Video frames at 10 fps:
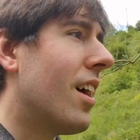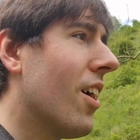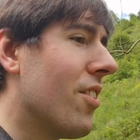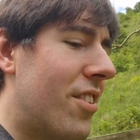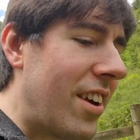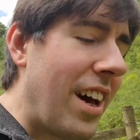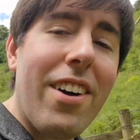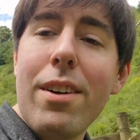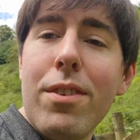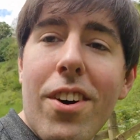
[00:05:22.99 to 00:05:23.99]
On to it now, I
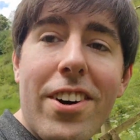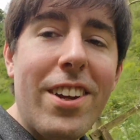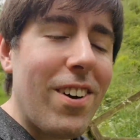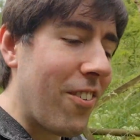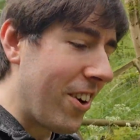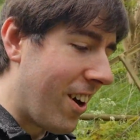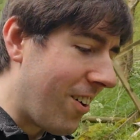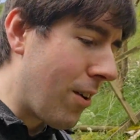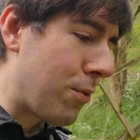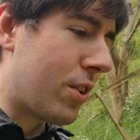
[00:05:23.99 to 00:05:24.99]
have no idea where we are,
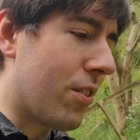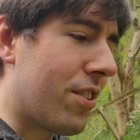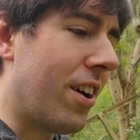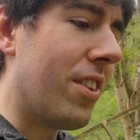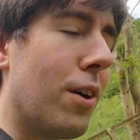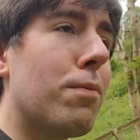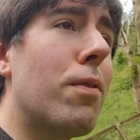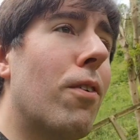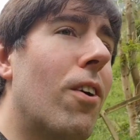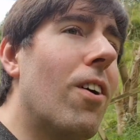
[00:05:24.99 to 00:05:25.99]
whether we should have turned off
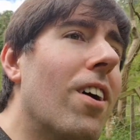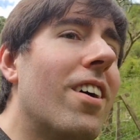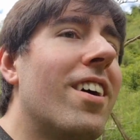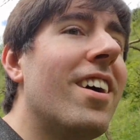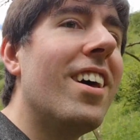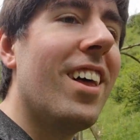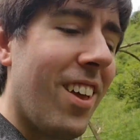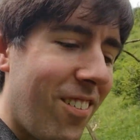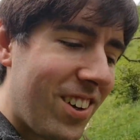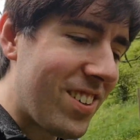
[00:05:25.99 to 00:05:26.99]
before.
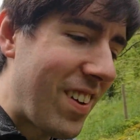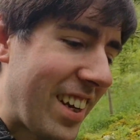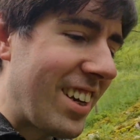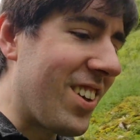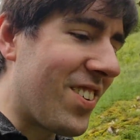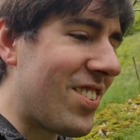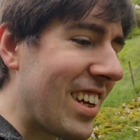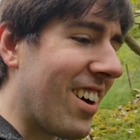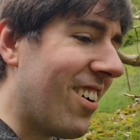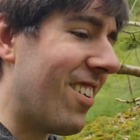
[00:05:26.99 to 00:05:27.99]
We're just making it up as we
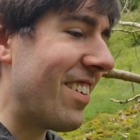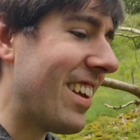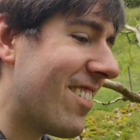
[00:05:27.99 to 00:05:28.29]
go, aren't we?